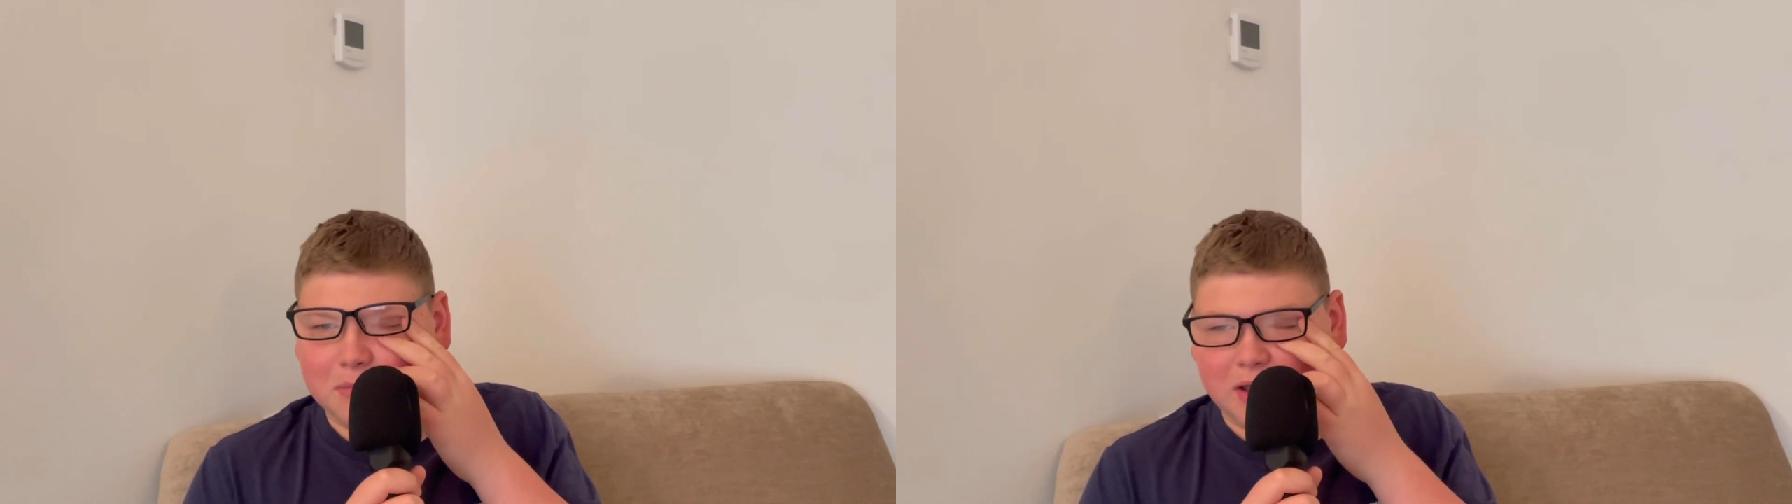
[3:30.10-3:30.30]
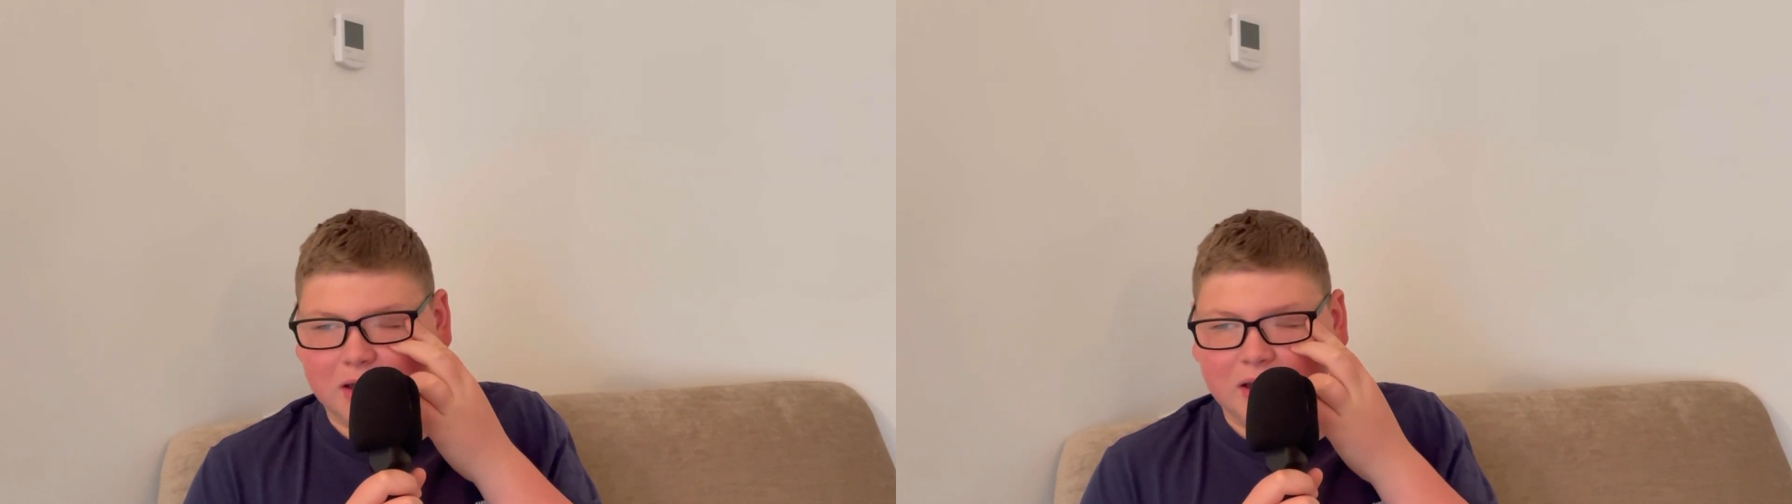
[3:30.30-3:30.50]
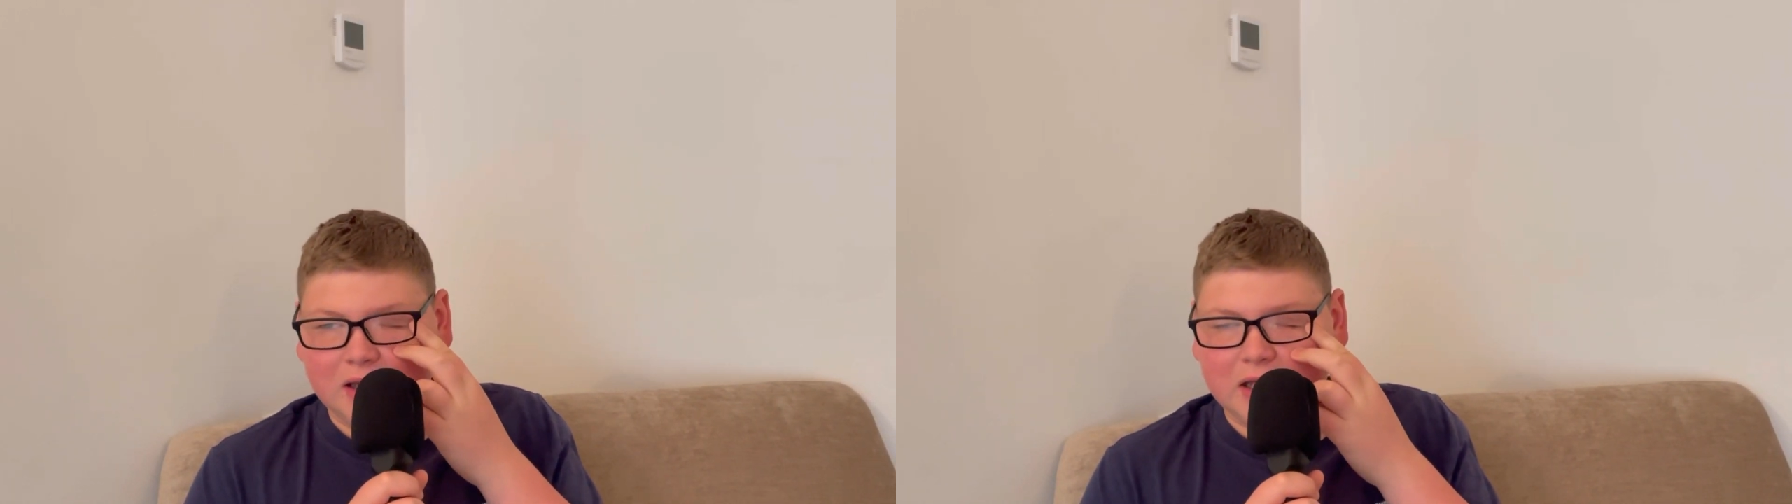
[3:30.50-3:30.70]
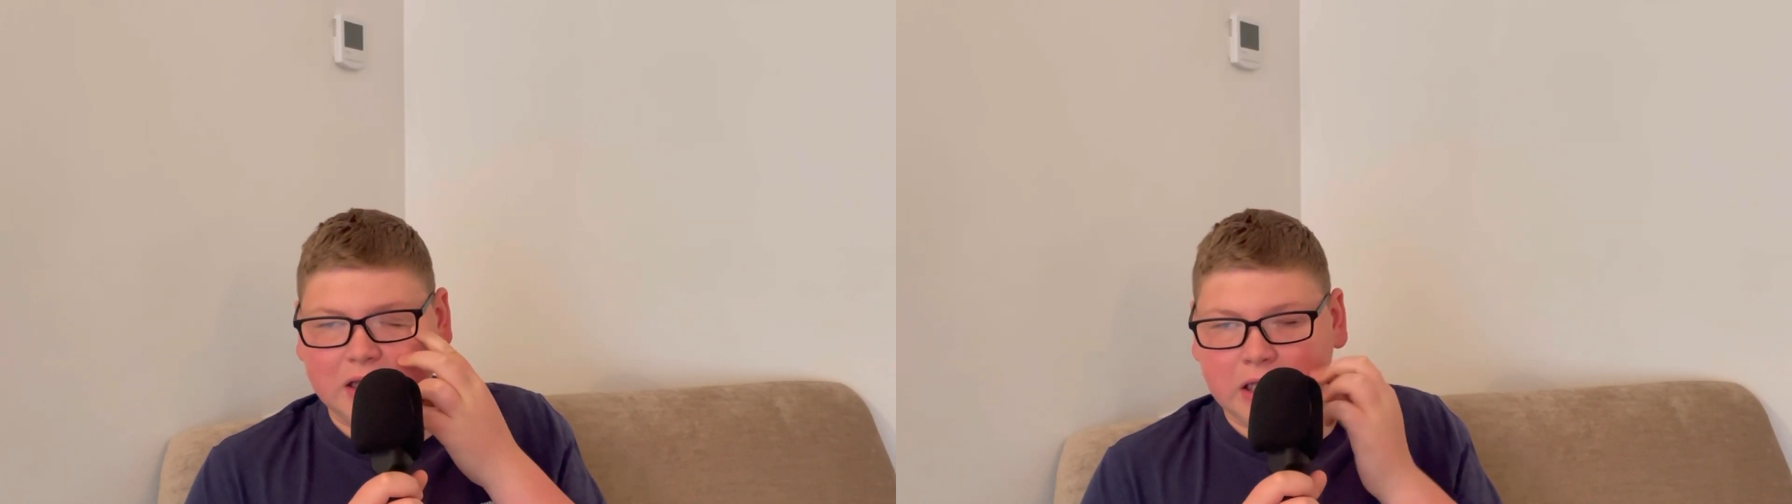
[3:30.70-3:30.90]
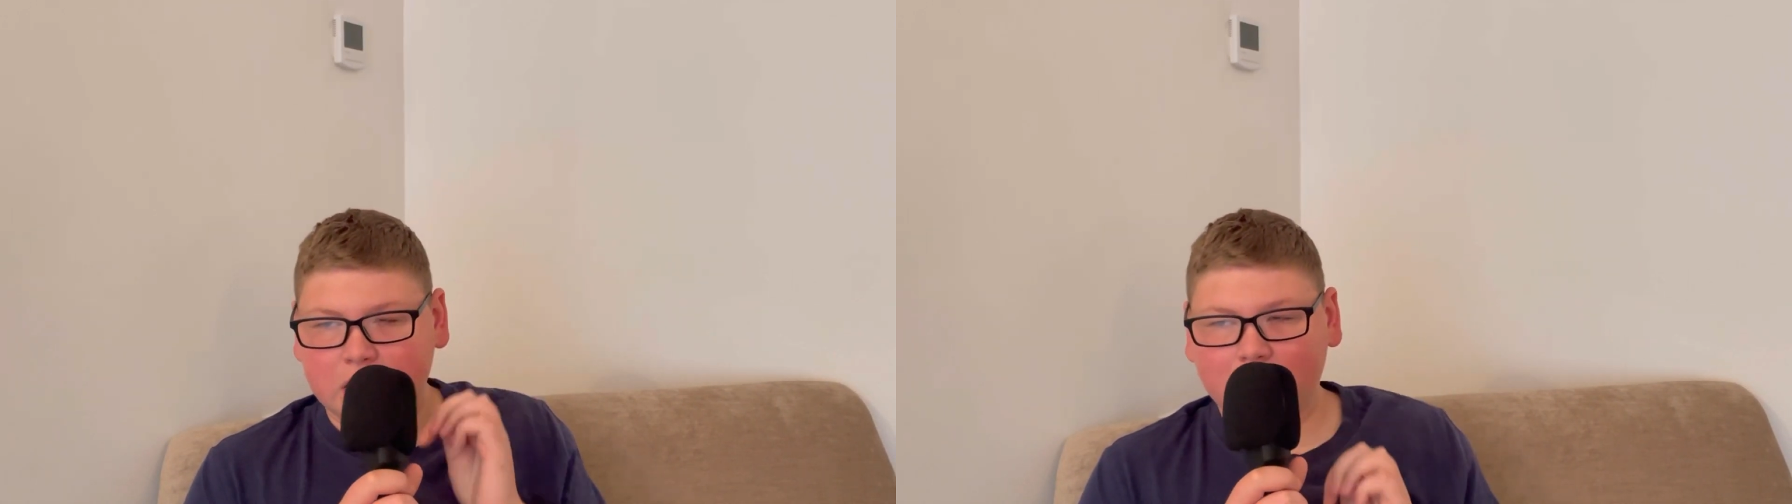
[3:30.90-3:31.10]
minute
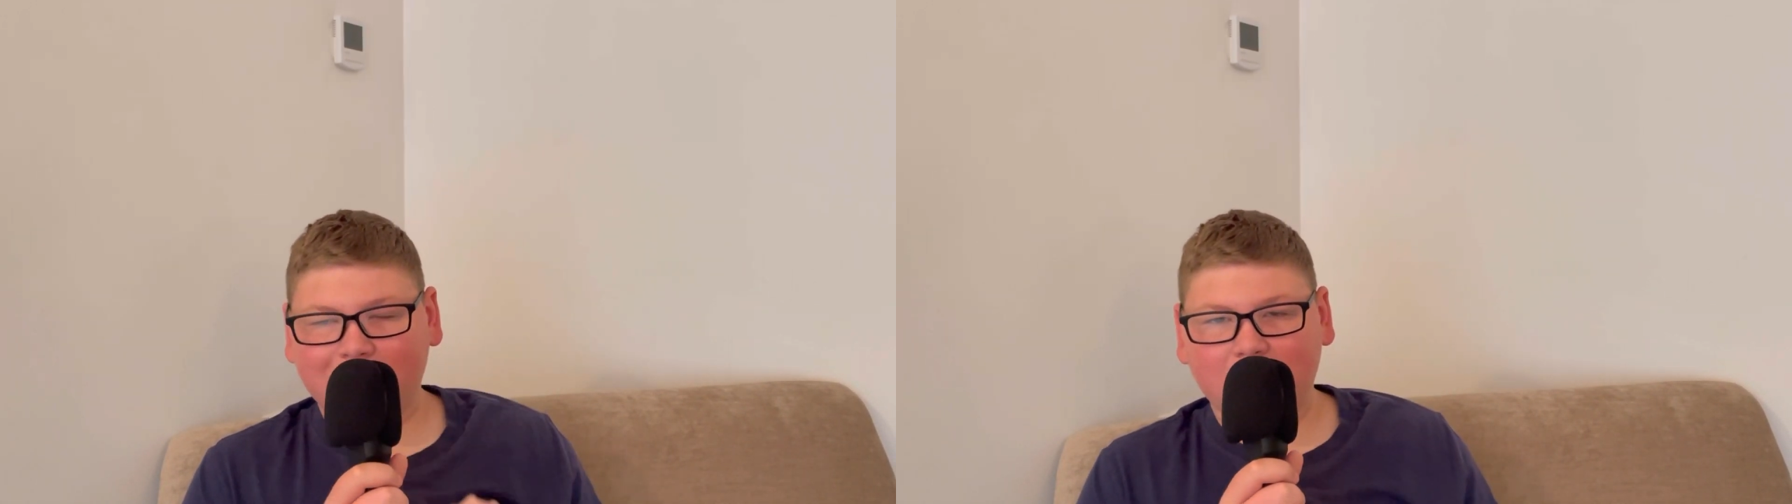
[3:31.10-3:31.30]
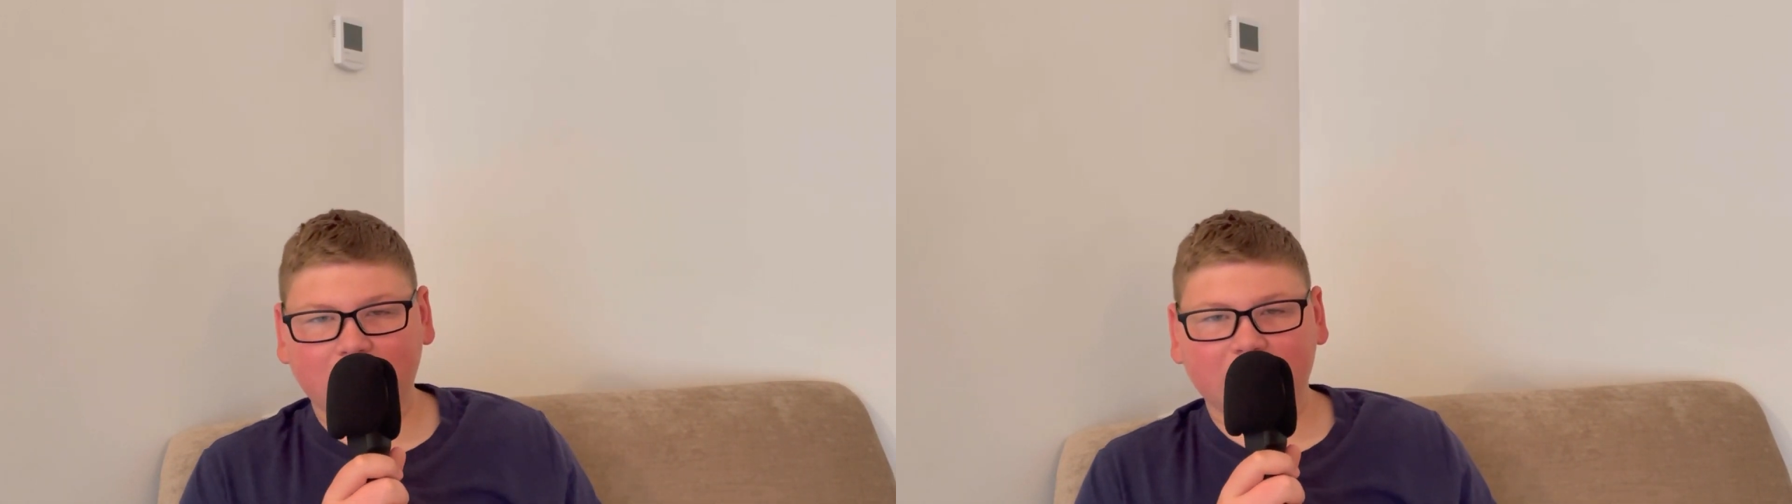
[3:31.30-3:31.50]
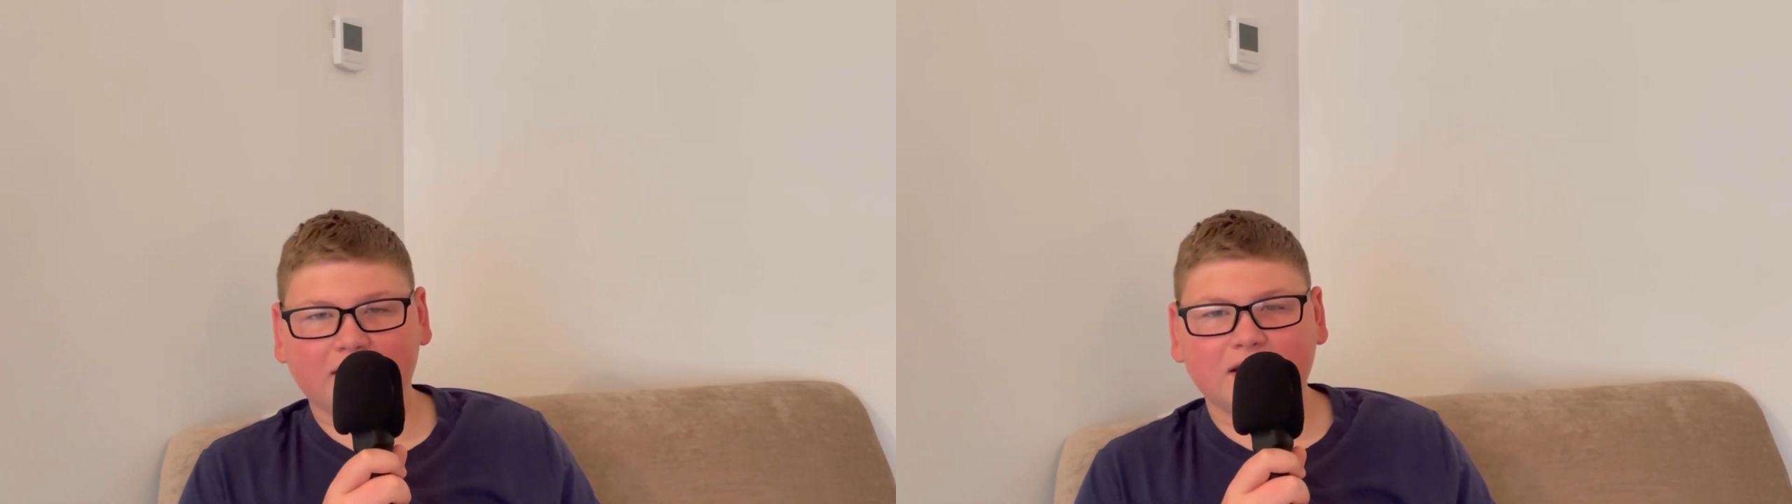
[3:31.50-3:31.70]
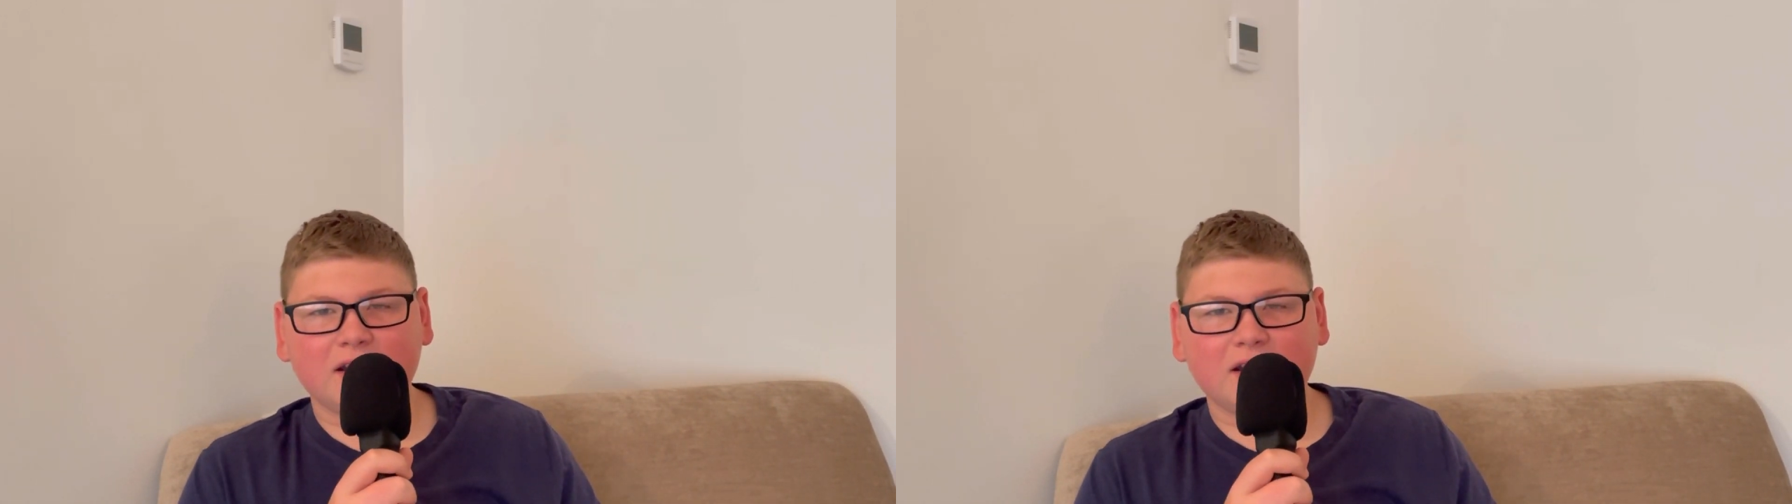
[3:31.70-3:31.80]
equaliser.